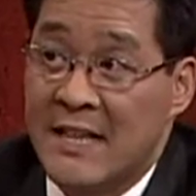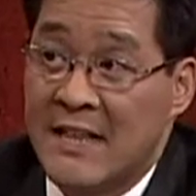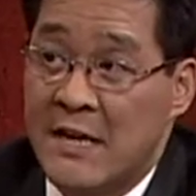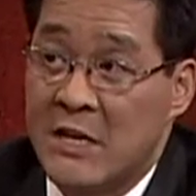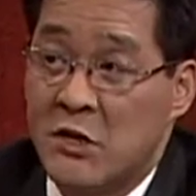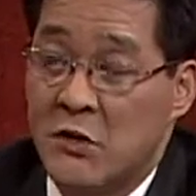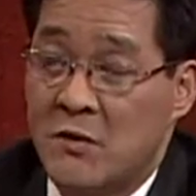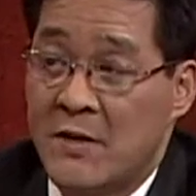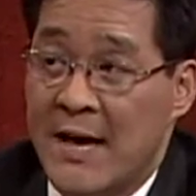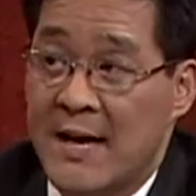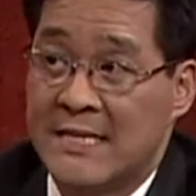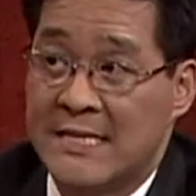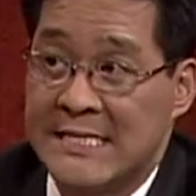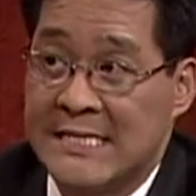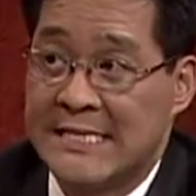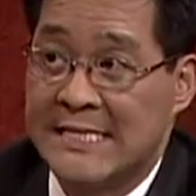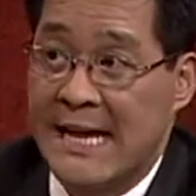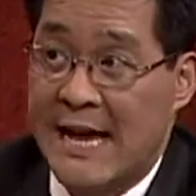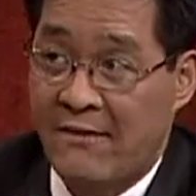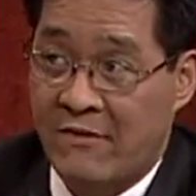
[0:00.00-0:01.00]
And in
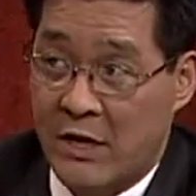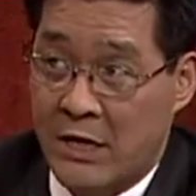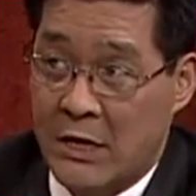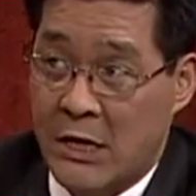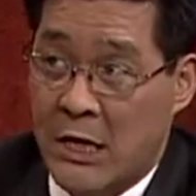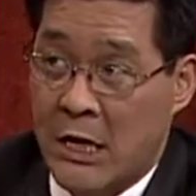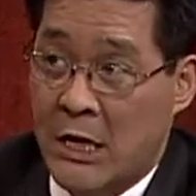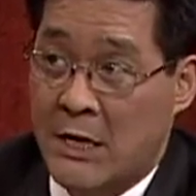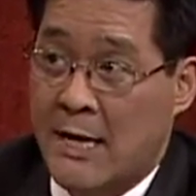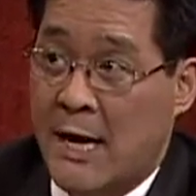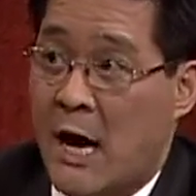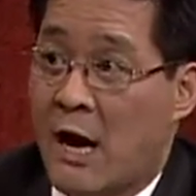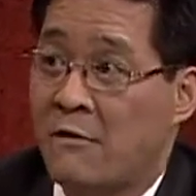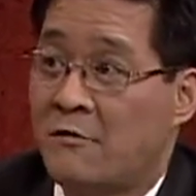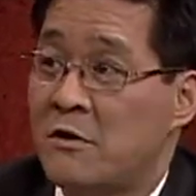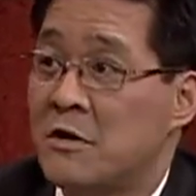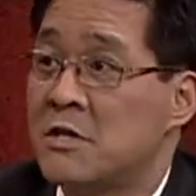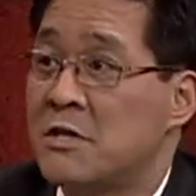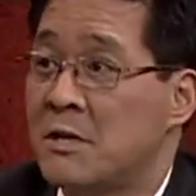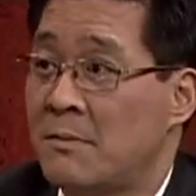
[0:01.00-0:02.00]
2007, they
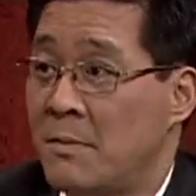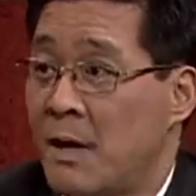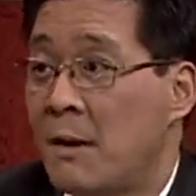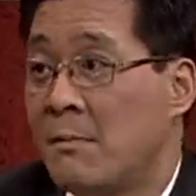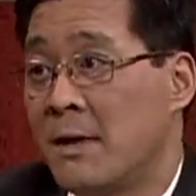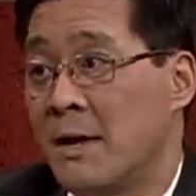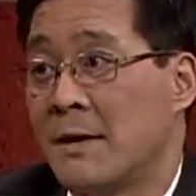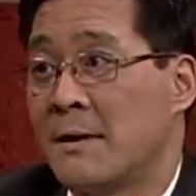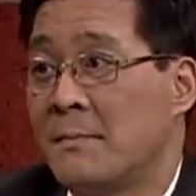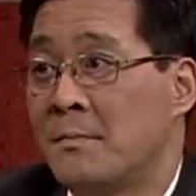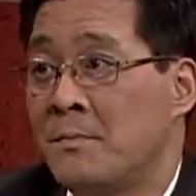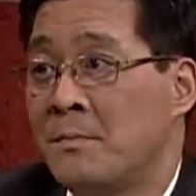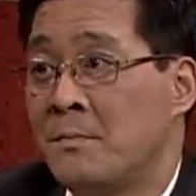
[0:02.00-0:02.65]
offered it to the public.